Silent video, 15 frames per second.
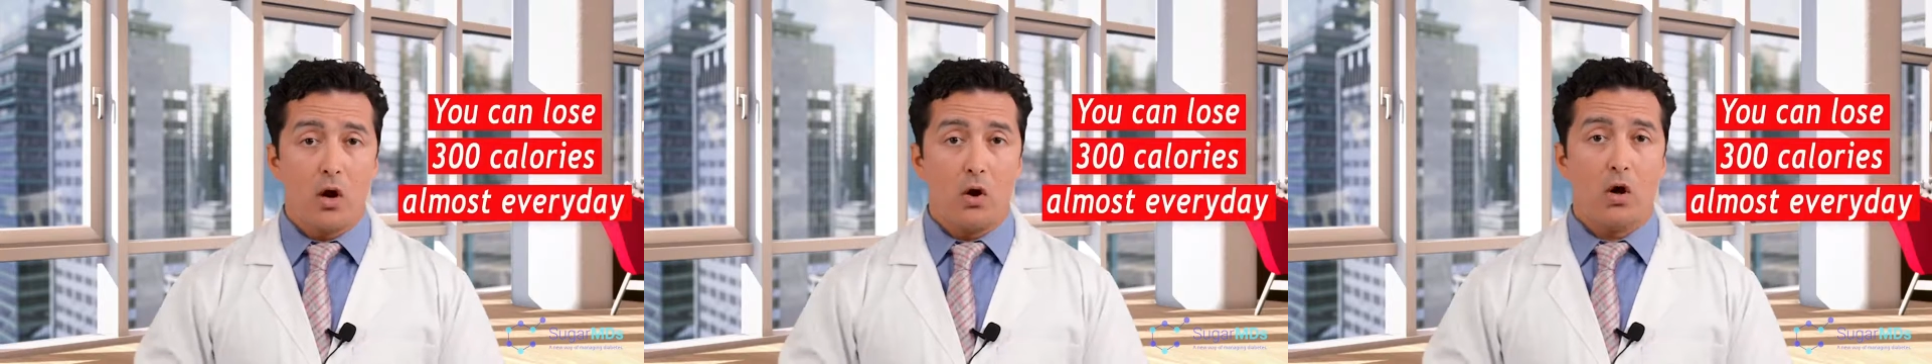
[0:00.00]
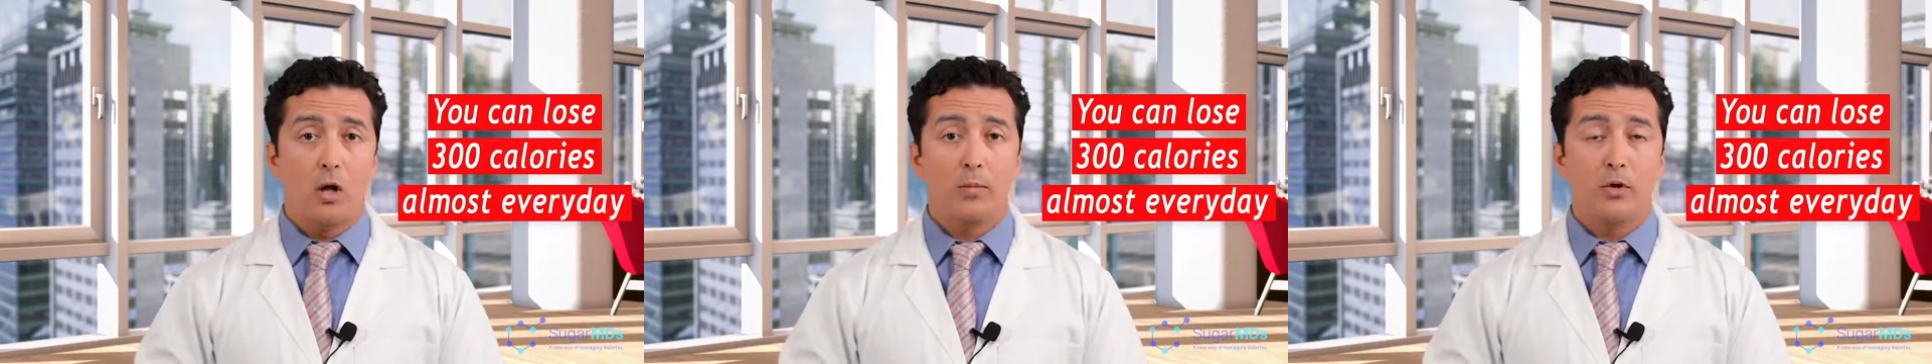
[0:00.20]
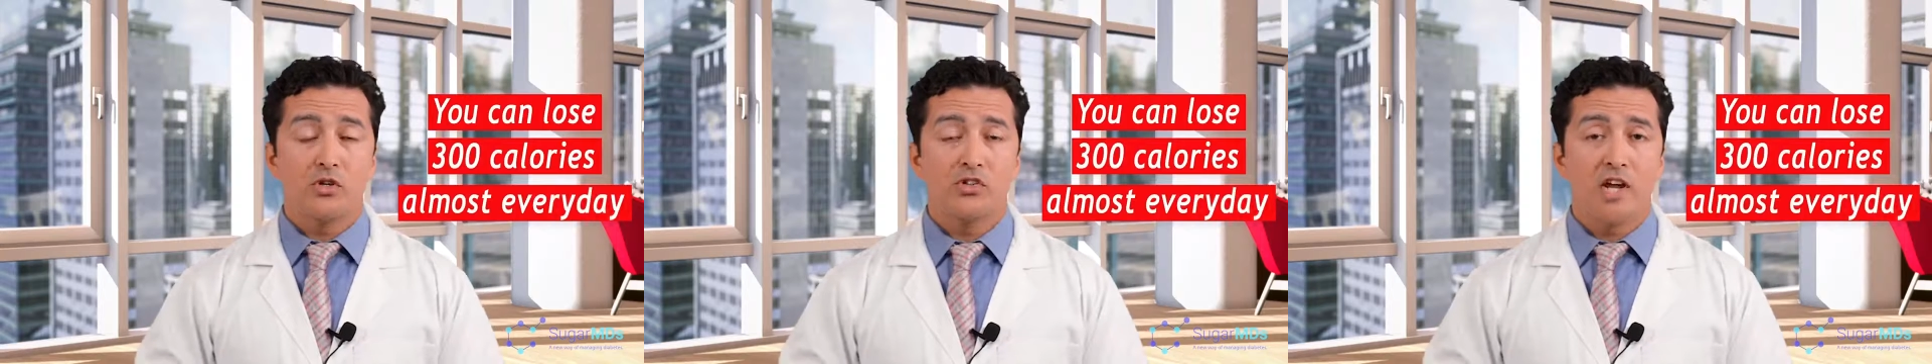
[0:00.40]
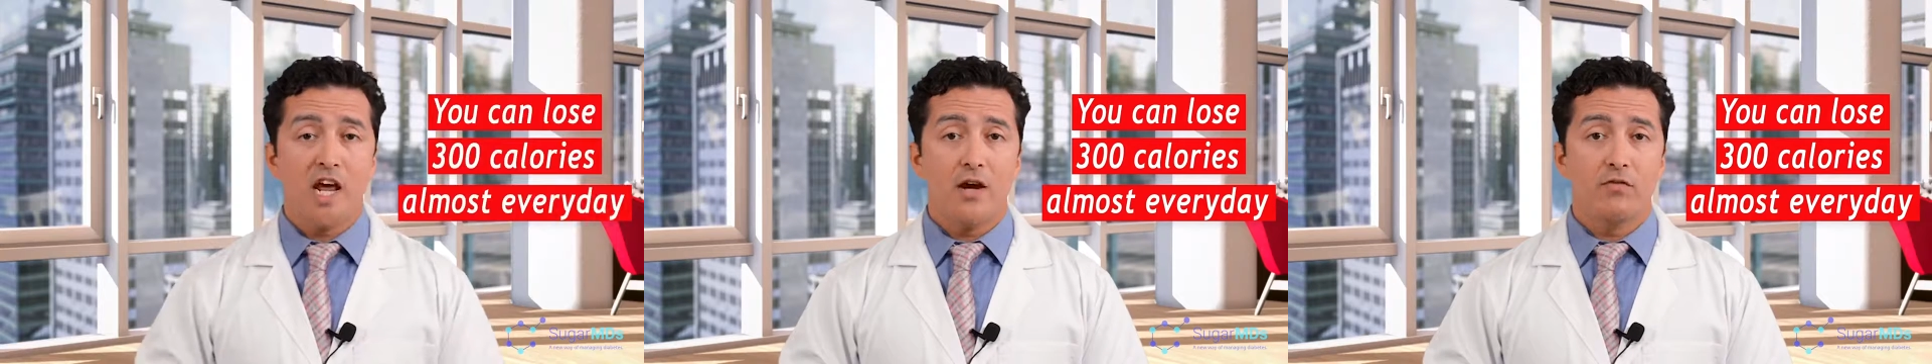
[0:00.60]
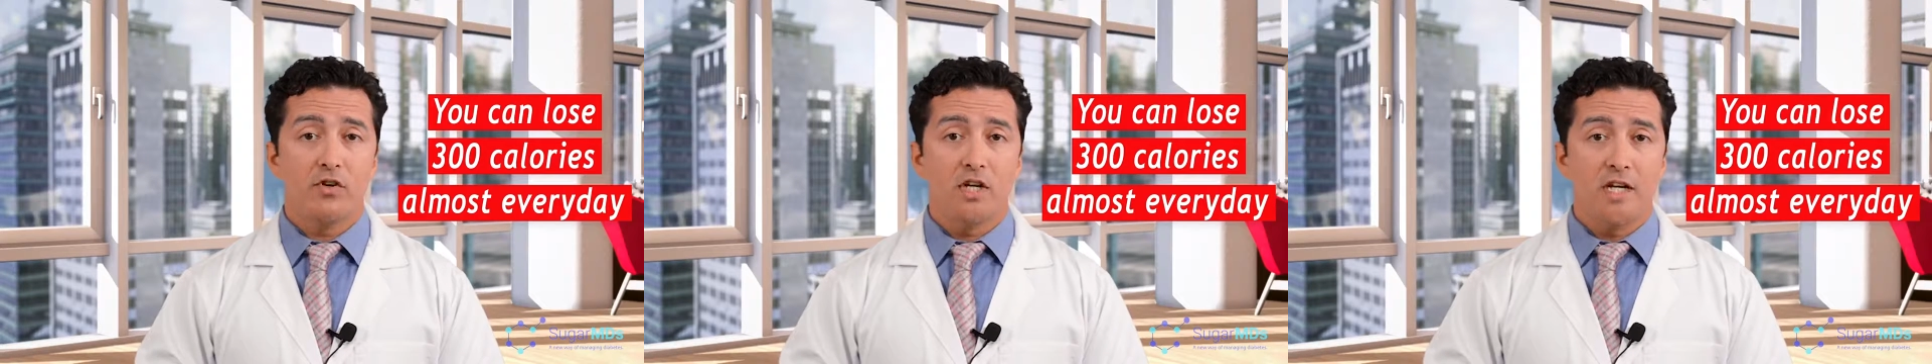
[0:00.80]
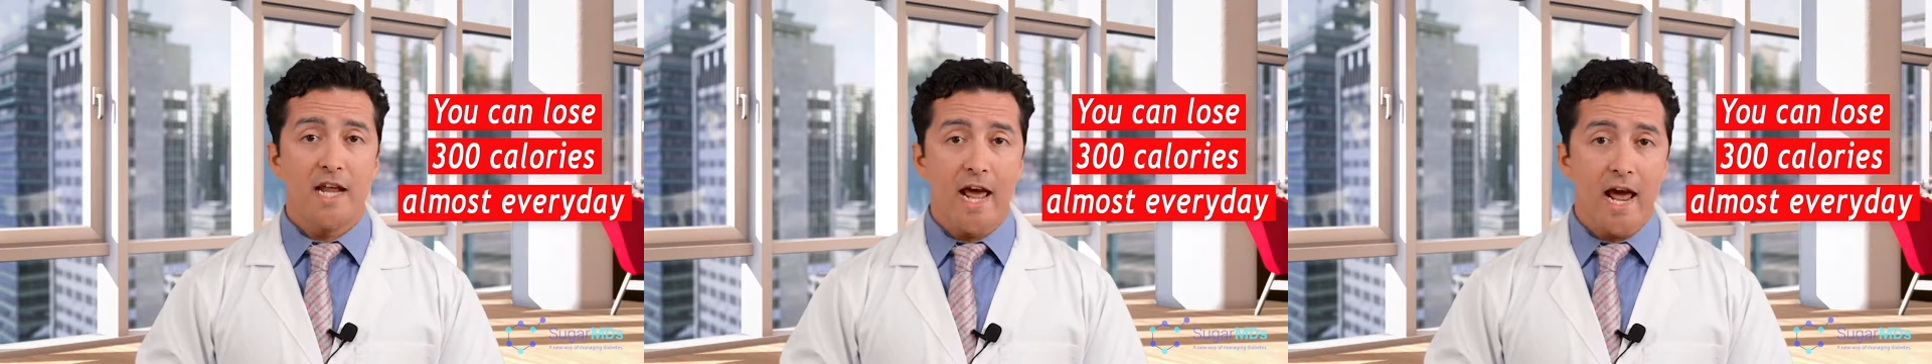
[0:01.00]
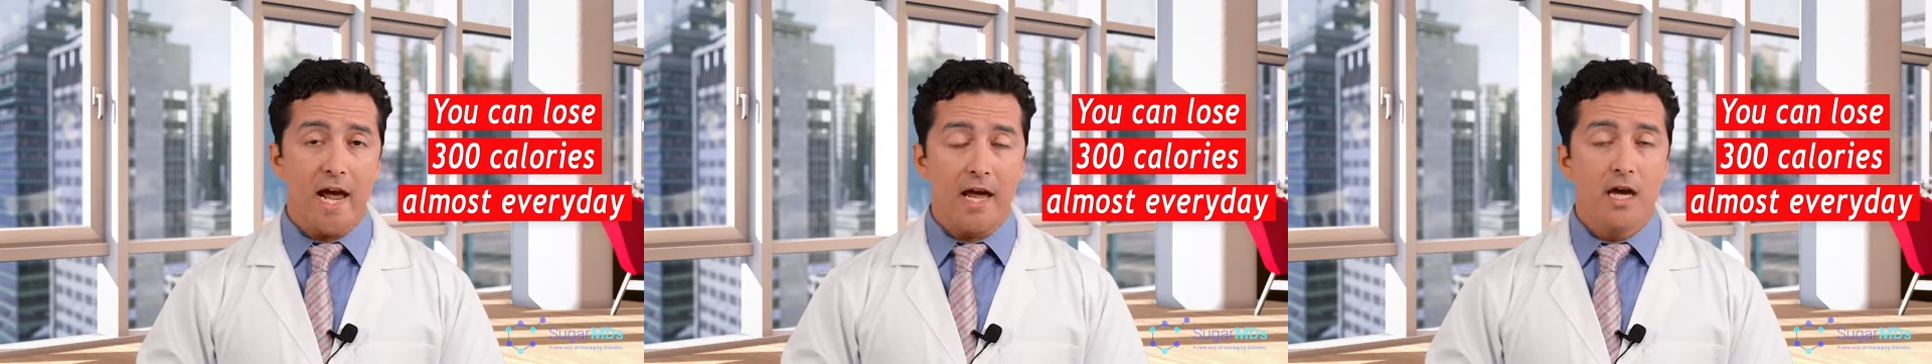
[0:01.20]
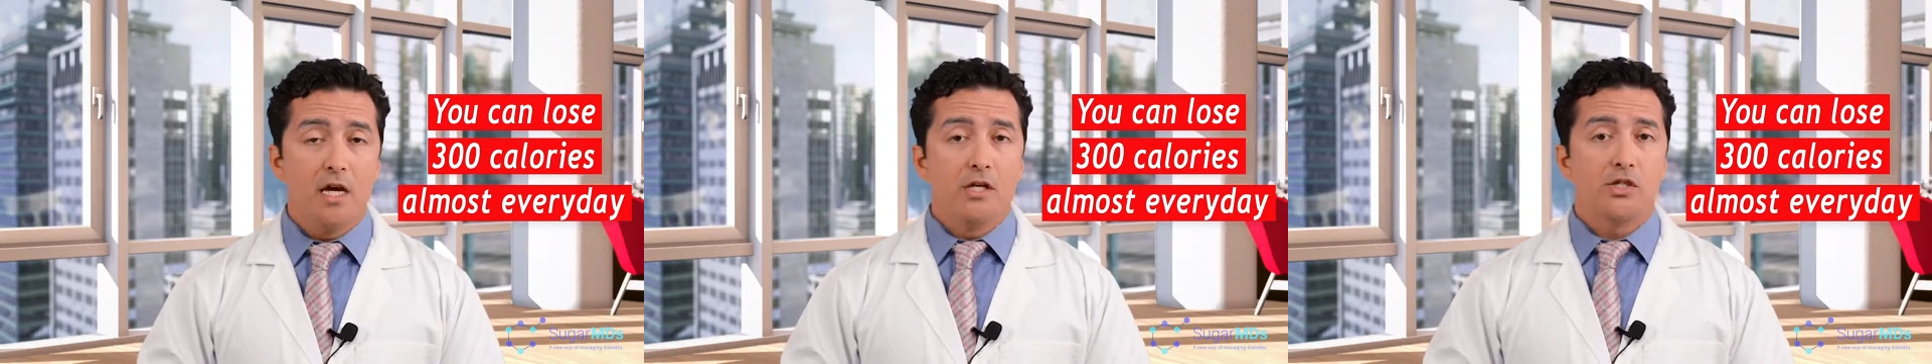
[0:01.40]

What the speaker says: almost every day.